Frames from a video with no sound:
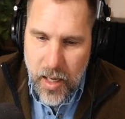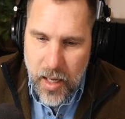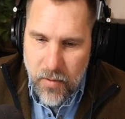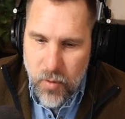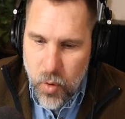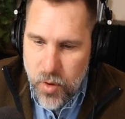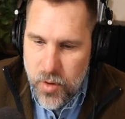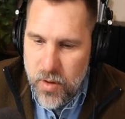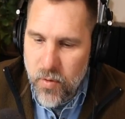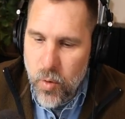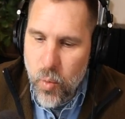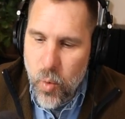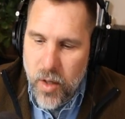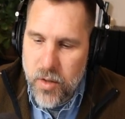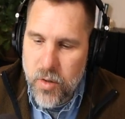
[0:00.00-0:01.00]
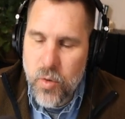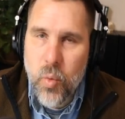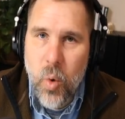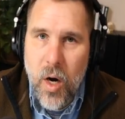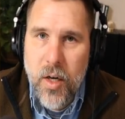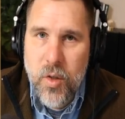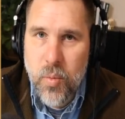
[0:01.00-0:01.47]
And of course, if you want to
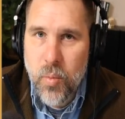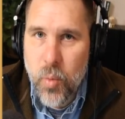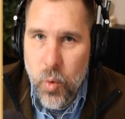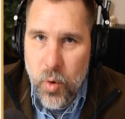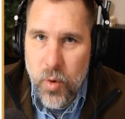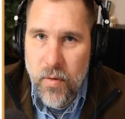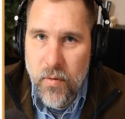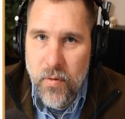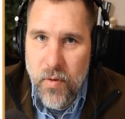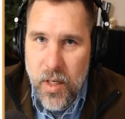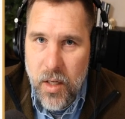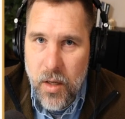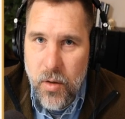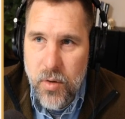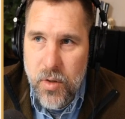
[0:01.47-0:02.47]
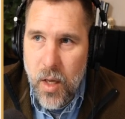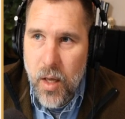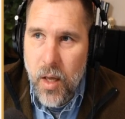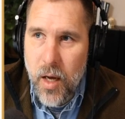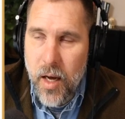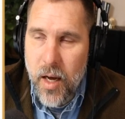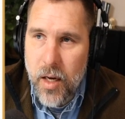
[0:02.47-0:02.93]
watch more videos,
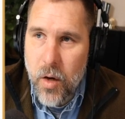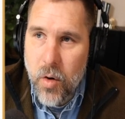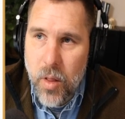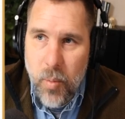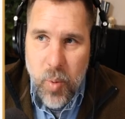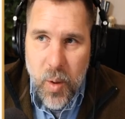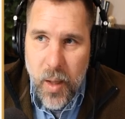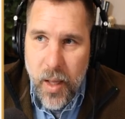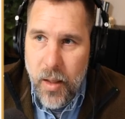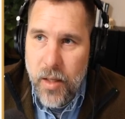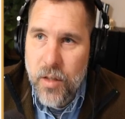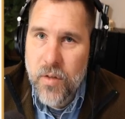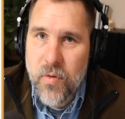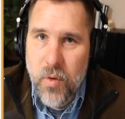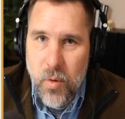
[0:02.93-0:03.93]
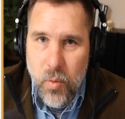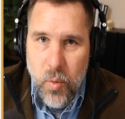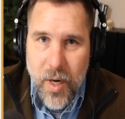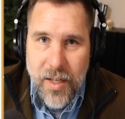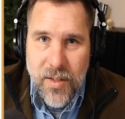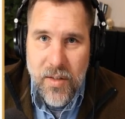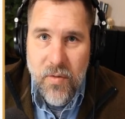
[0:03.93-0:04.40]
go to the playlist for the
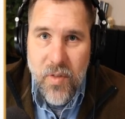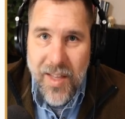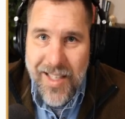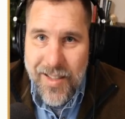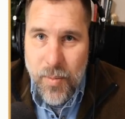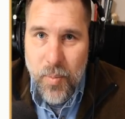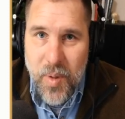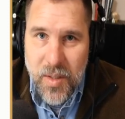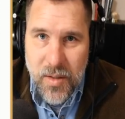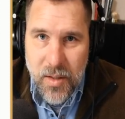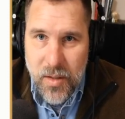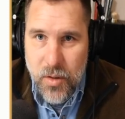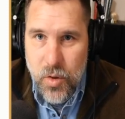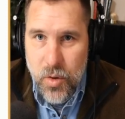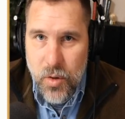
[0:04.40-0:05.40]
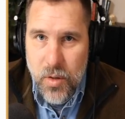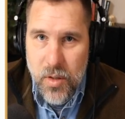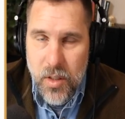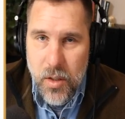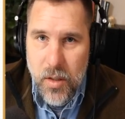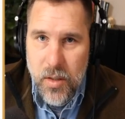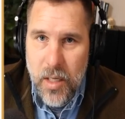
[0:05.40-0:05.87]
rest of this business insurance
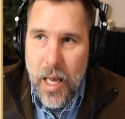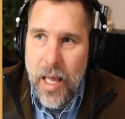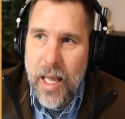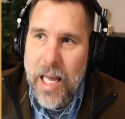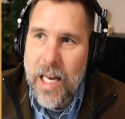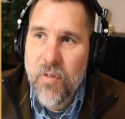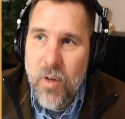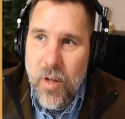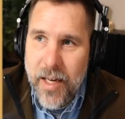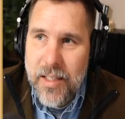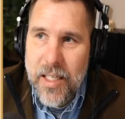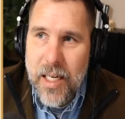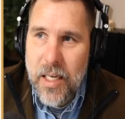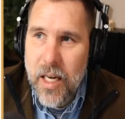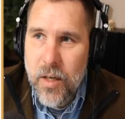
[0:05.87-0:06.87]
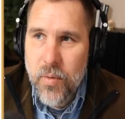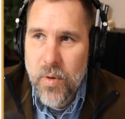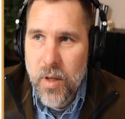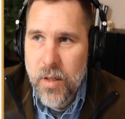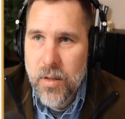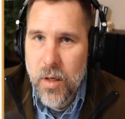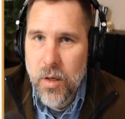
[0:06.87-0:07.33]
series. And if you'd like to connect
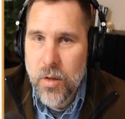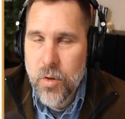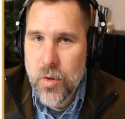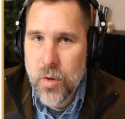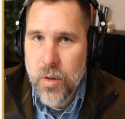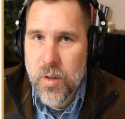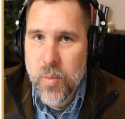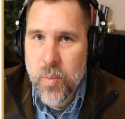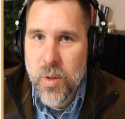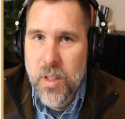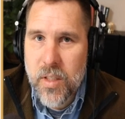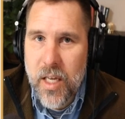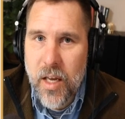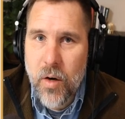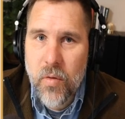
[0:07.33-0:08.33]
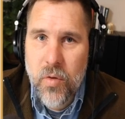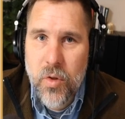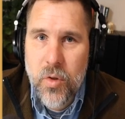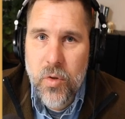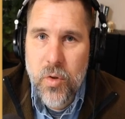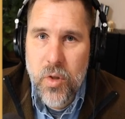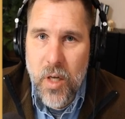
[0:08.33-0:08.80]
with us on insurance, please head over
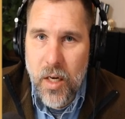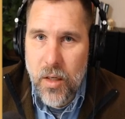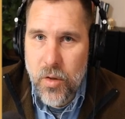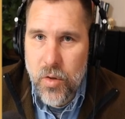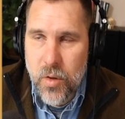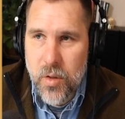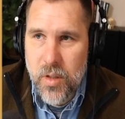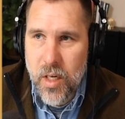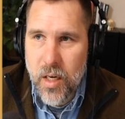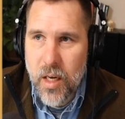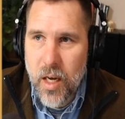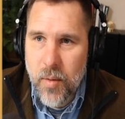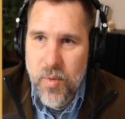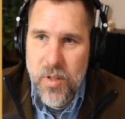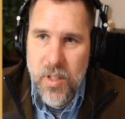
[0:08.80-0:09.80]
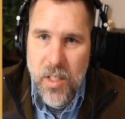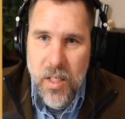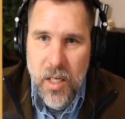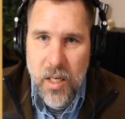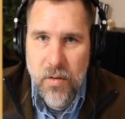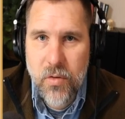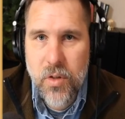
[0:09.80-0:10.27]
to shineinsurance.com. See
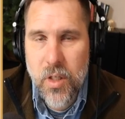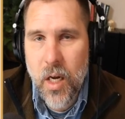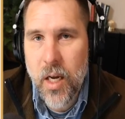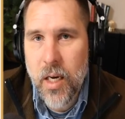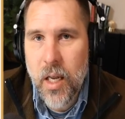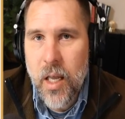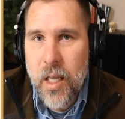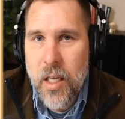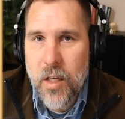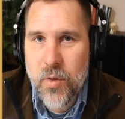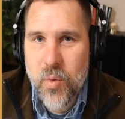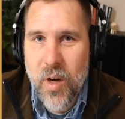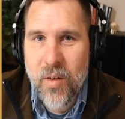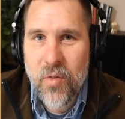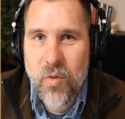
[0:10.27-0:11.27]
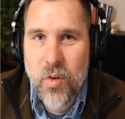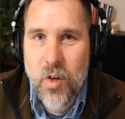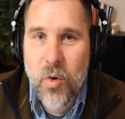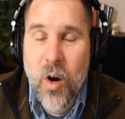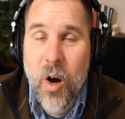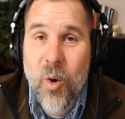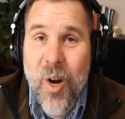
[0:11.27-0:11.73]
if Shine is right for
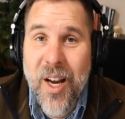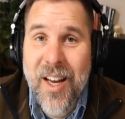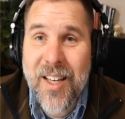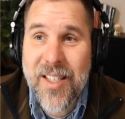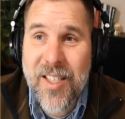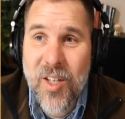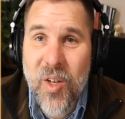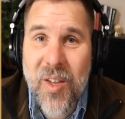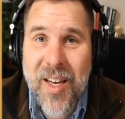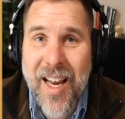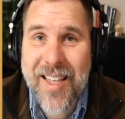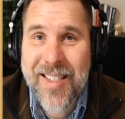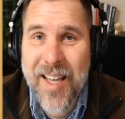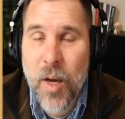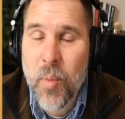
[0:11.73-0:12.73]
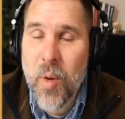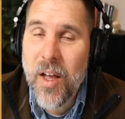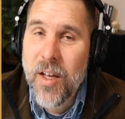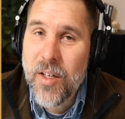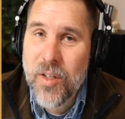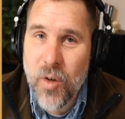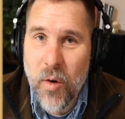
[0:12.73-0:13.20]
you. All right, until the next time,
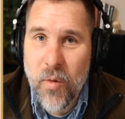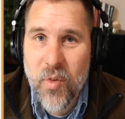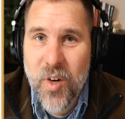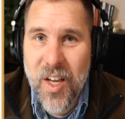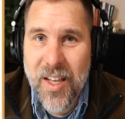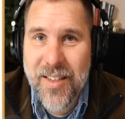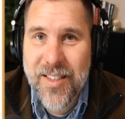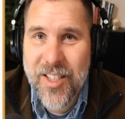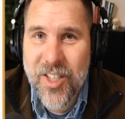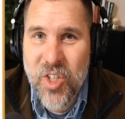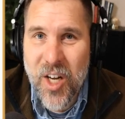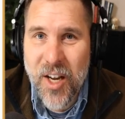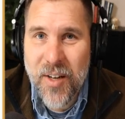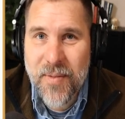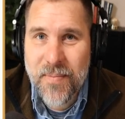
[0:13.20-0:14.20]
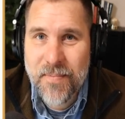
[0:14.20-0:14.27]
don't forget to shine.